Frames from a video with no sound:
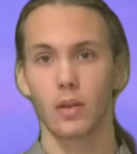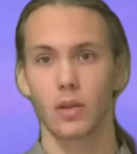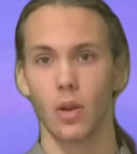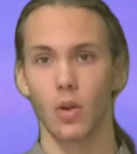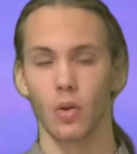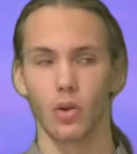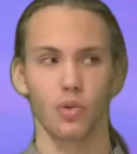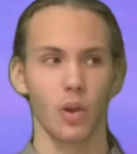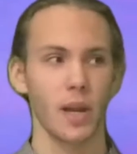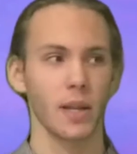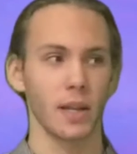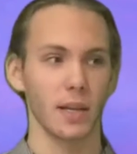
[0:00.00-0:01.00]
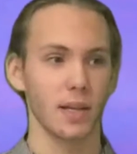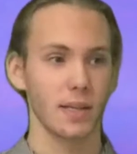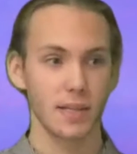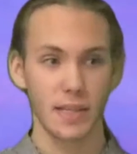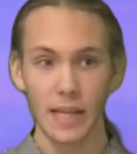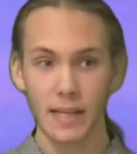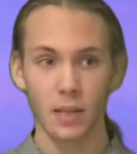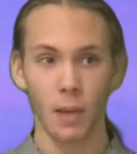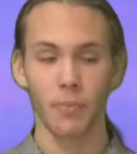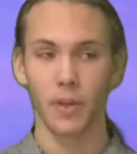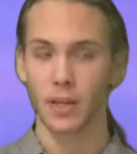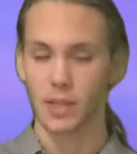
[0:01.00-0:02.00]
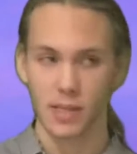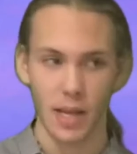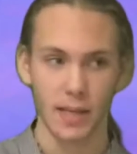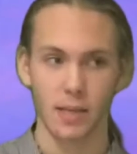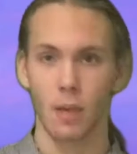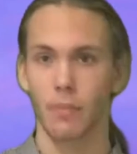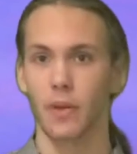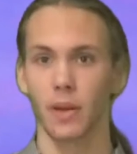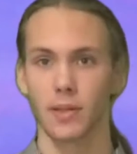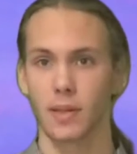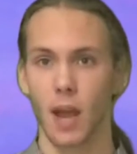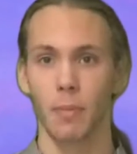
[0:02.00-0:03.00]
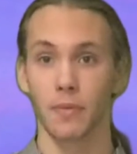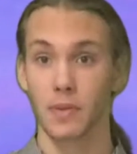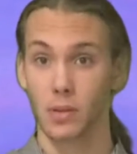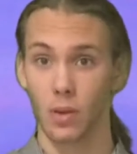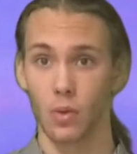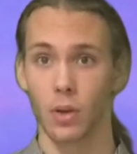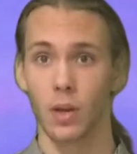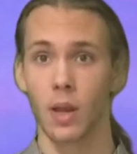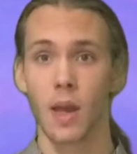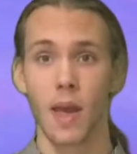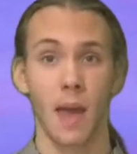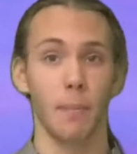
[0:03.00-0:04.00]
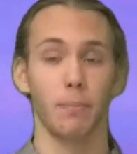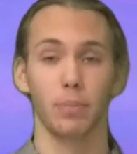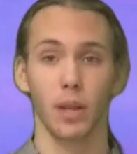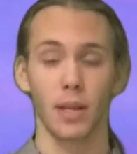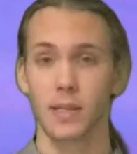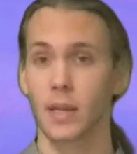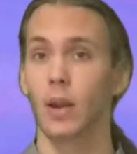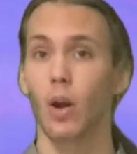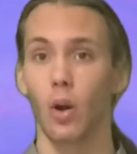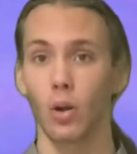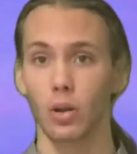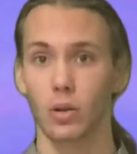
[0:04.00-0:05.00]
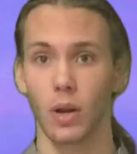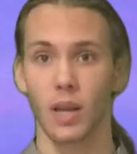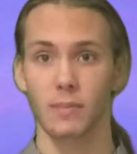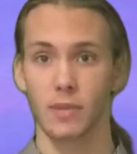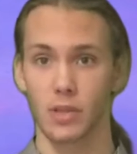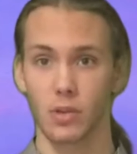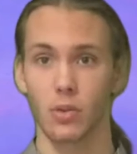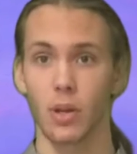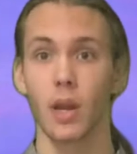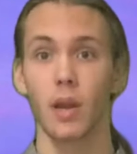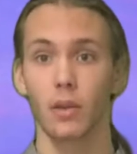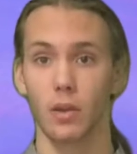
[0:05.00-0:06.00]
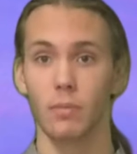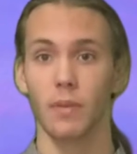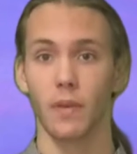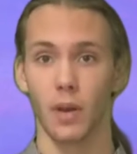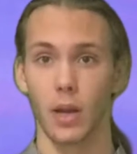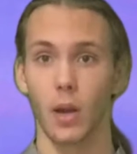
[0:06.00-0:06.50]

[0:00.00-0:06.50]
So creating a see something, say something type of slogan and placing it all across Missouri could be very